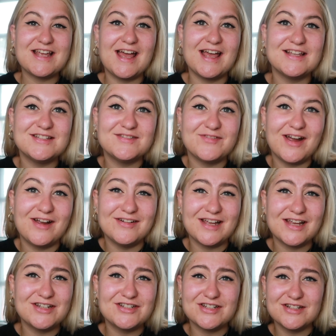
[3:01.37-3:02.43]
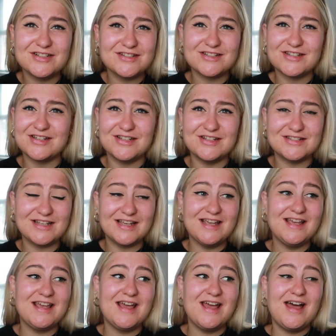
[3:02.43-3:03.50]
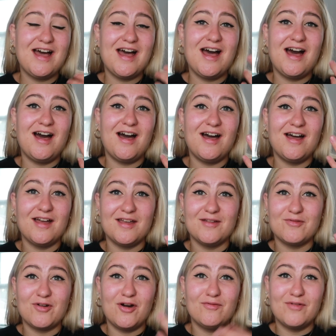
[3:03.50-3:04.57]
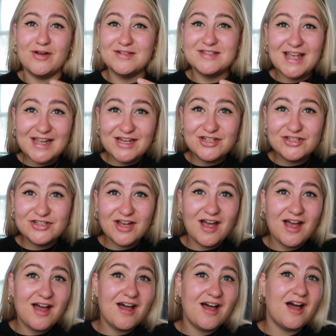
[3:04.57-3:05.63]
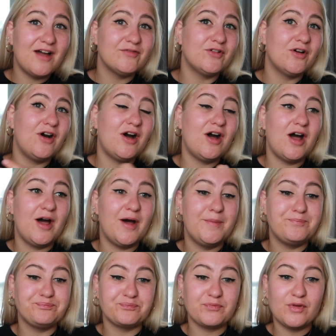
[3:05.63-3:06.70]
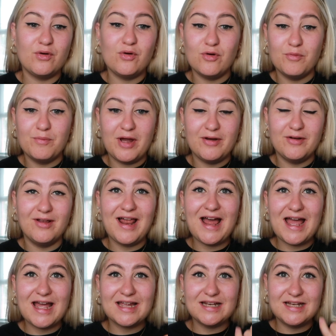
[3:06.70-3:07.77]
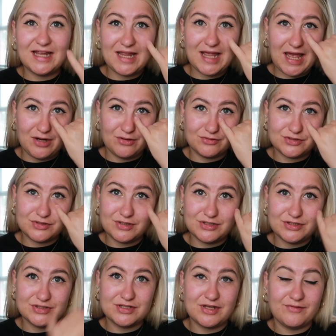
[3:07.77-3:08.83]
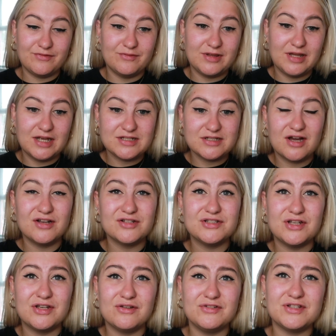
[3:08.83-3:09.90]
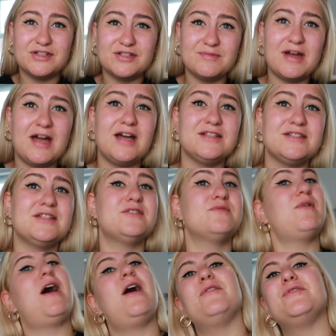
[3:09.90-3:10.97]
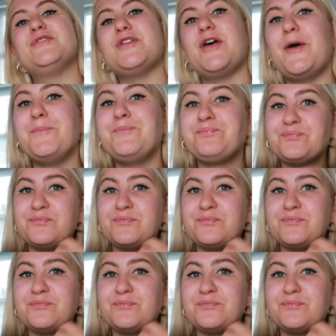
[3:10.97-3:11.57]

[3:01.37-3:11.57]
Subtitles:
test foundations, because I've got rosacea, I've got hormonal acne, and also I do suffer with like dark circles under my eyes as well. So